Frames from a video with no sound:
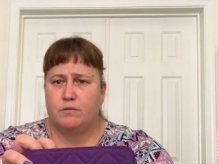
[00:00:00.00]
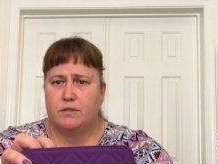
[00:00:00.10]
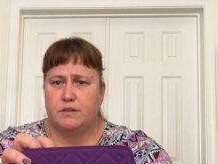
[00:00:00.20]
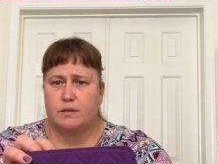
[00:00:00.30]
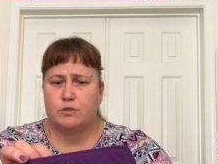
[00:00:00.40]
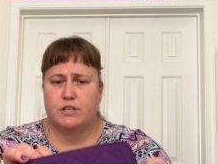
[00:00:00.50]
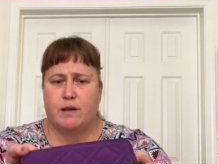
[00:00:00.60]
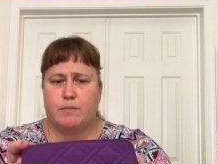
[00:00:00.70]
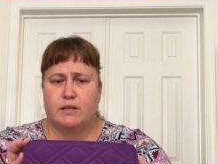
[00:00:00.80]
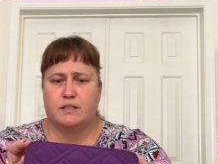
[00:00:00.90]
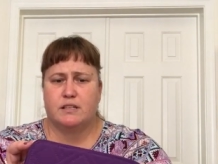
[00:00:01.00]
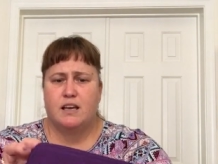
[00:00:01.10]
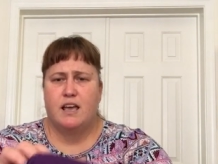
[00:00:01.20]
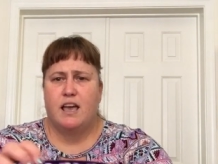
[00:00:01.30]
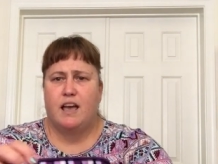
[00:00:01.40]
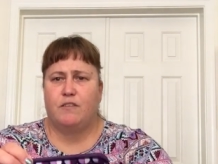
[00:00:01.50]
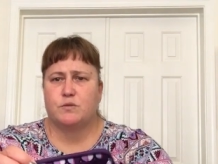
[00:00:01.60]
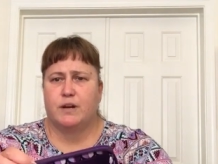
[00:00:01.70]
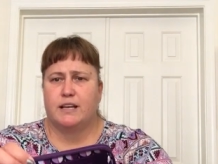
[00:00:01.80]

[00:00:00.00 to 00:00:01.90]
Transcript: the double diamond, and this one